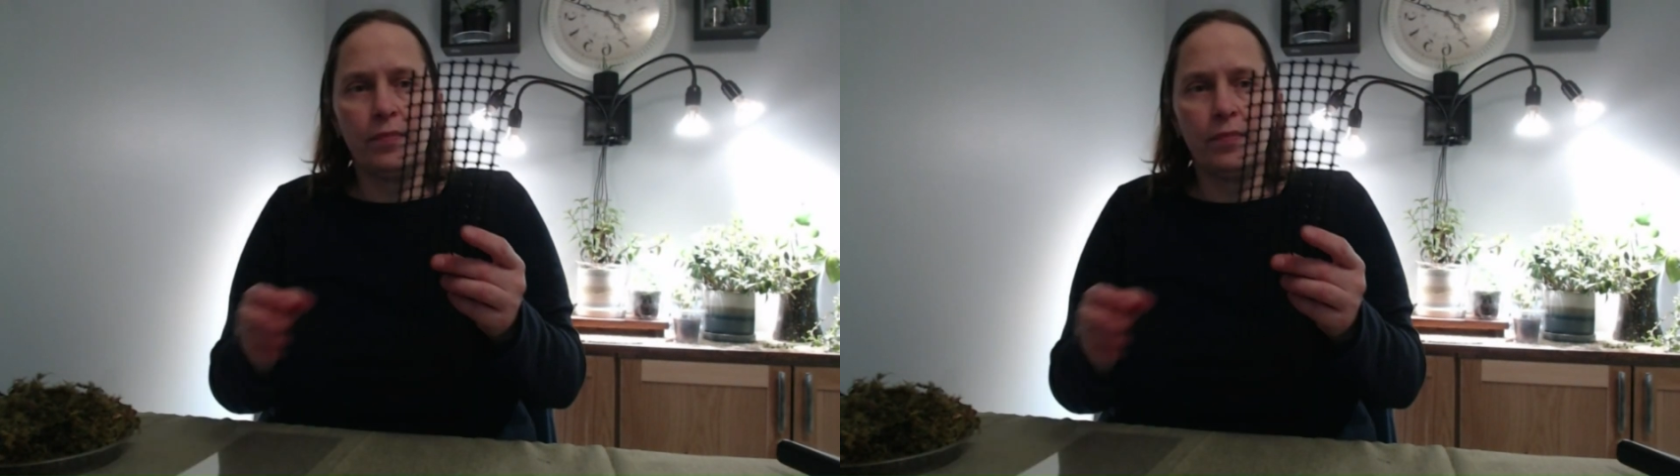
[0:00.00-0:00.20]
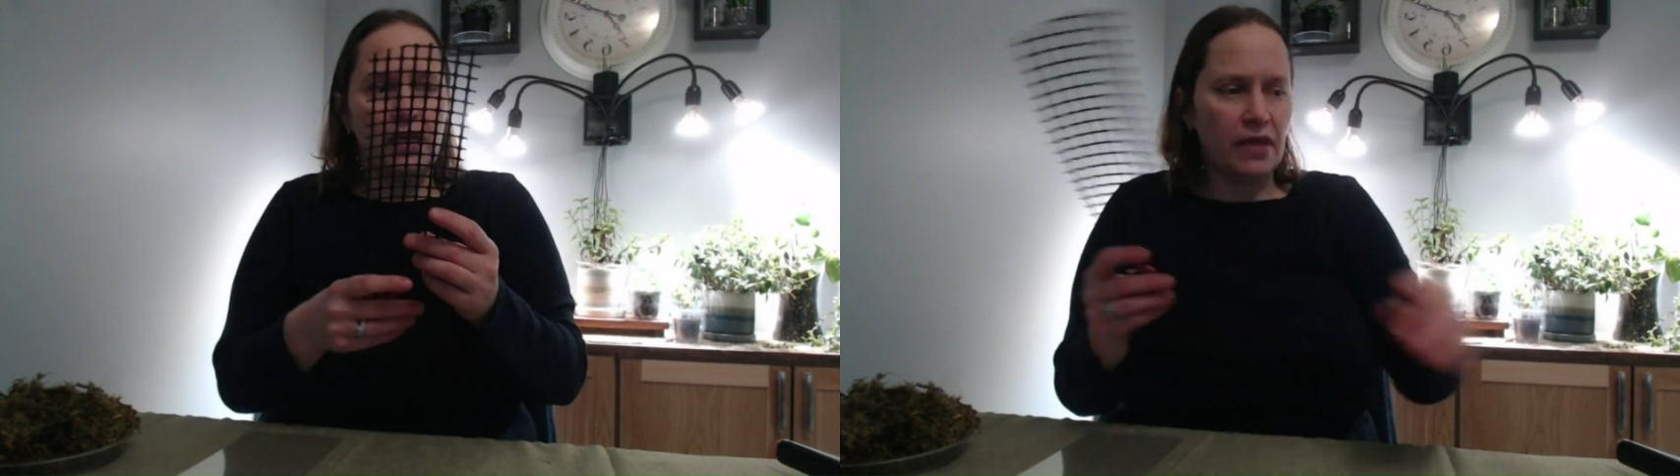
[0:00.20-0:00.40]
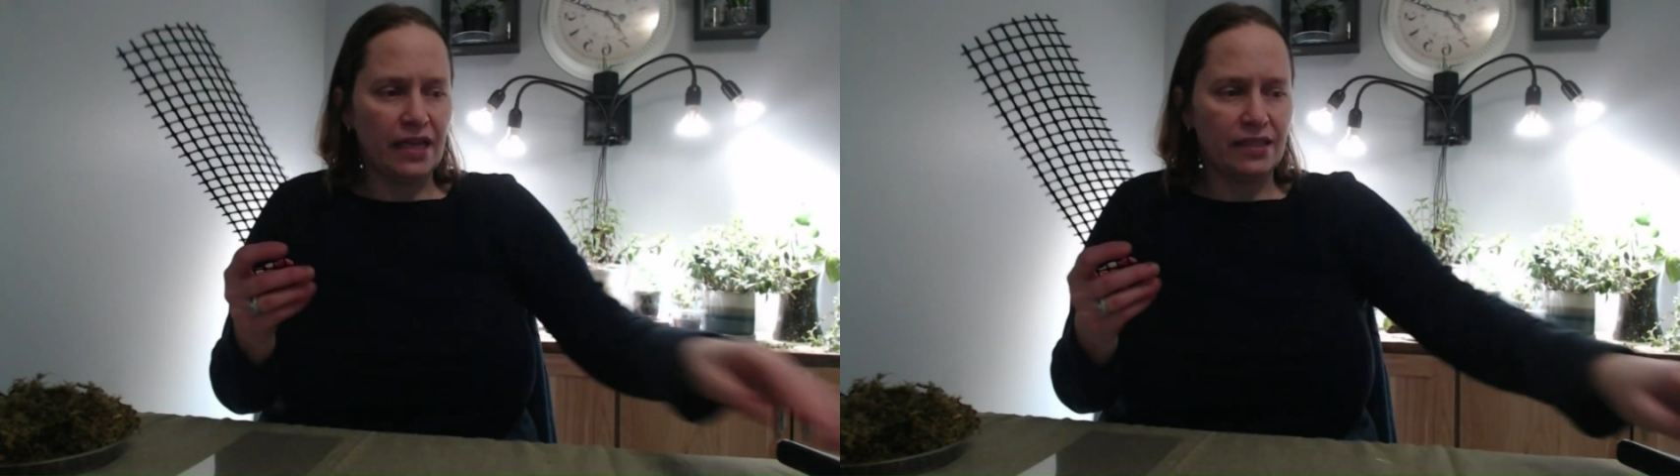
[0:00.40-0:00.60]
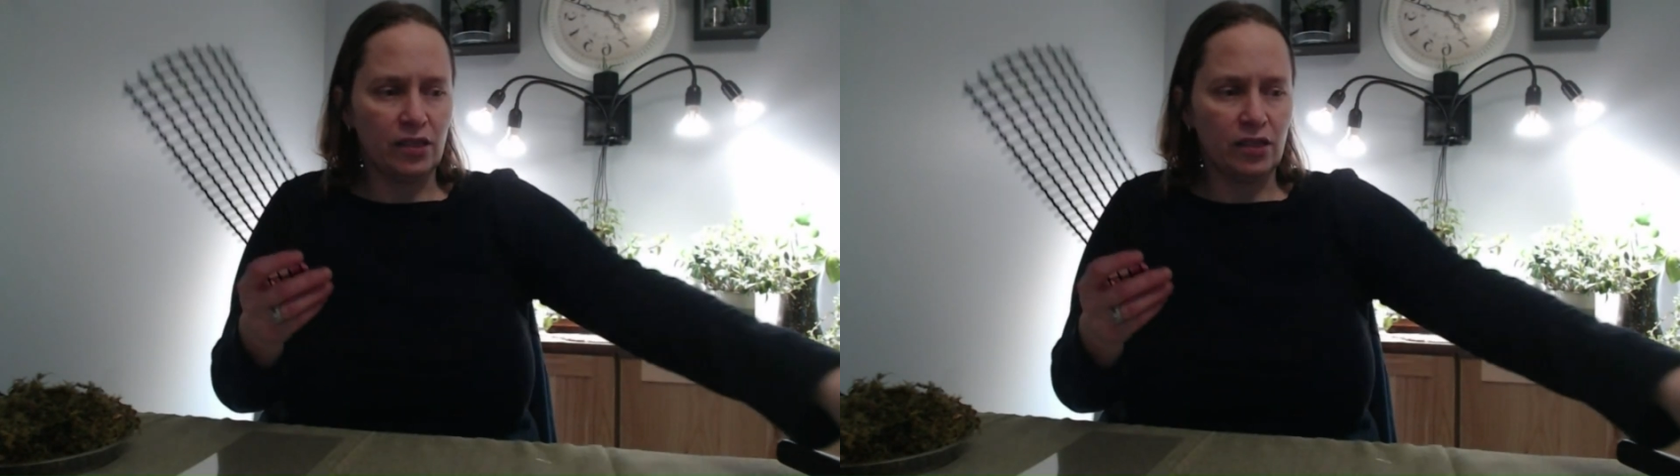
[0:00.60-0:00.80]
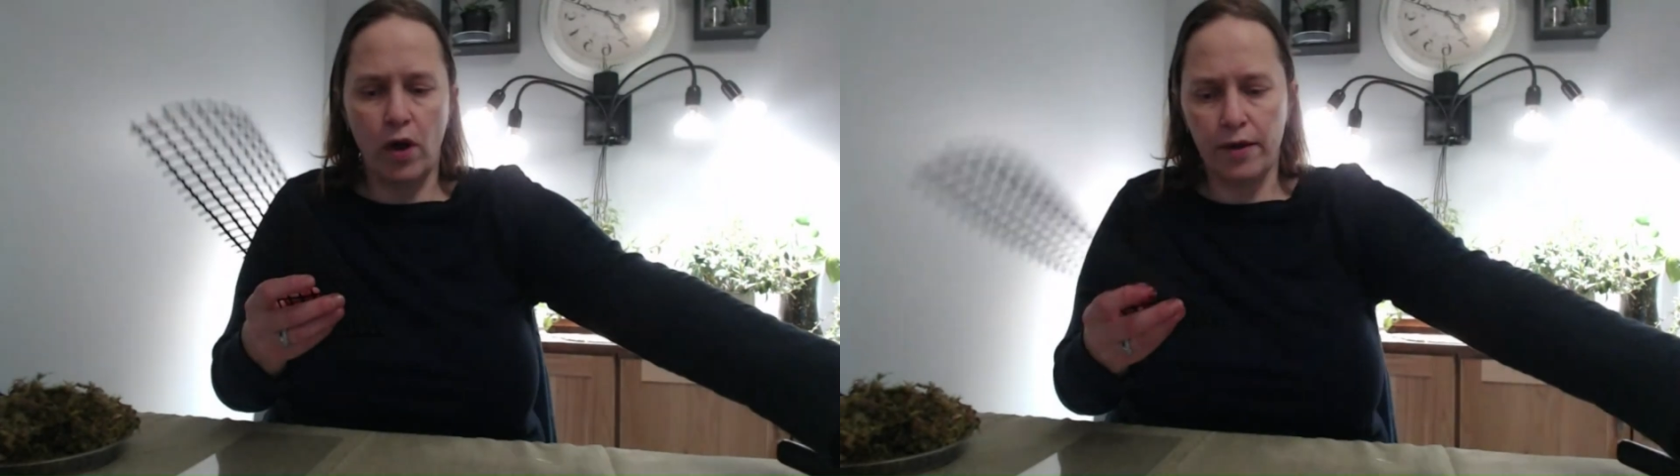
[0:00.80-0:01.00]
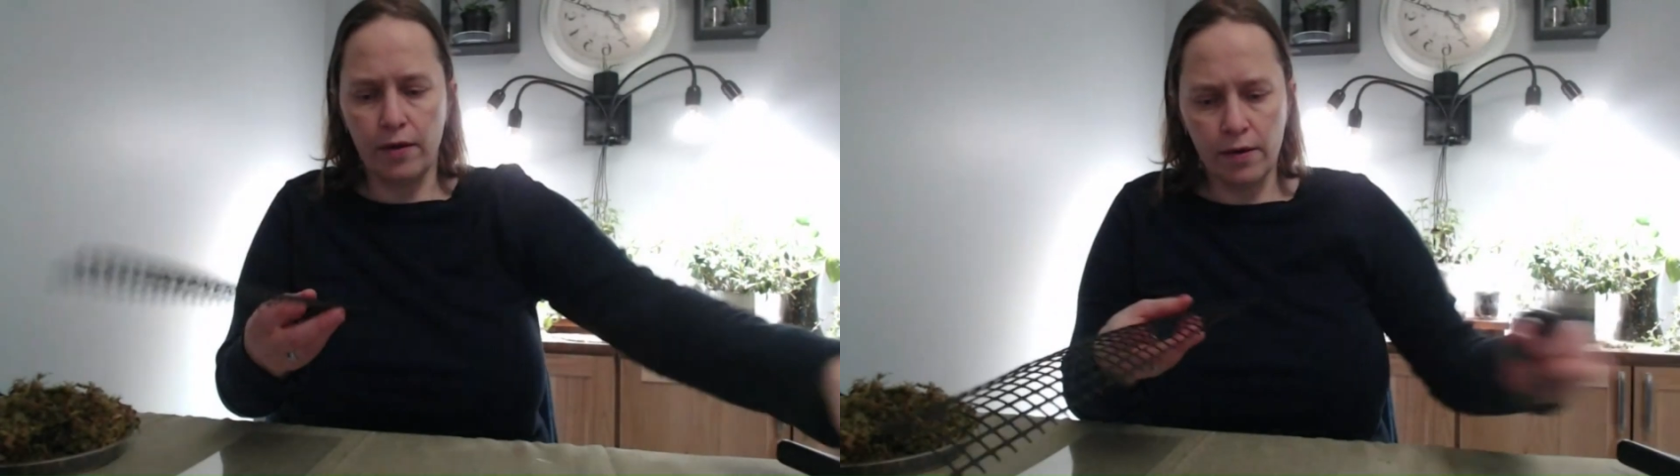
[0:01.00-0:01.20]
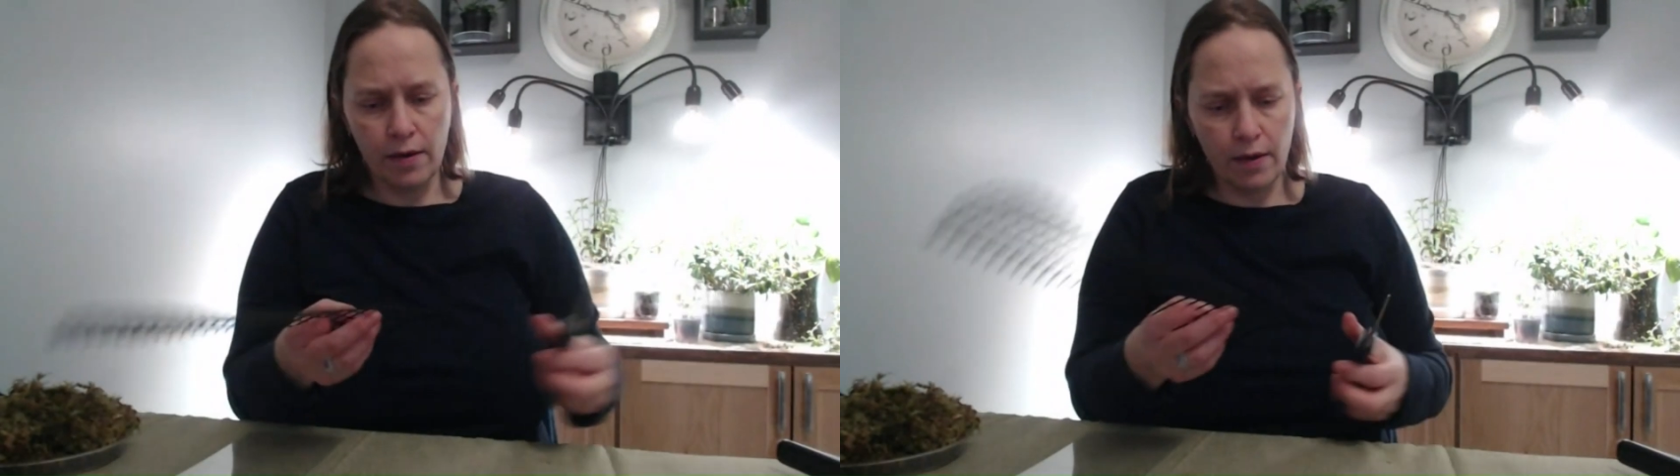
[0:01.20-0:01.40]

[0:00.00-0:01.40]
the plastic wire.